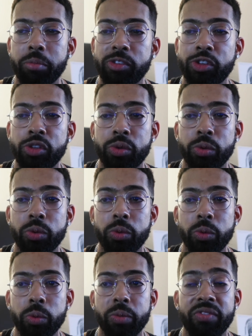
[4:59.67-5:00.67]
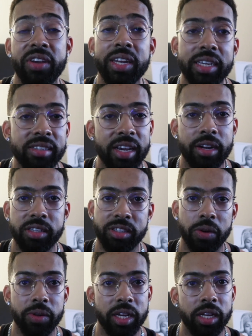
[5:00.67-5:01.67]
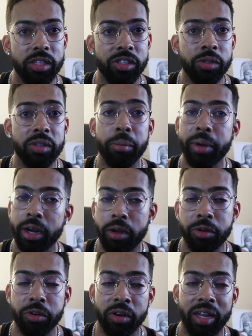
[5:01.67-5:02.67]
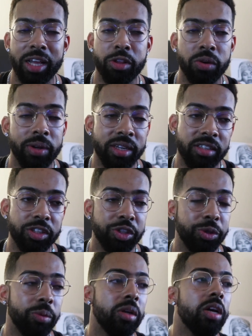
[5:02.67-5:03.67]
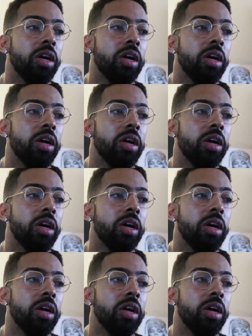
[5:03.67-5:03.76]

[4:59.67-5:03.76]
to Phoenix, Arizona, to the Barrel Neurological Institute,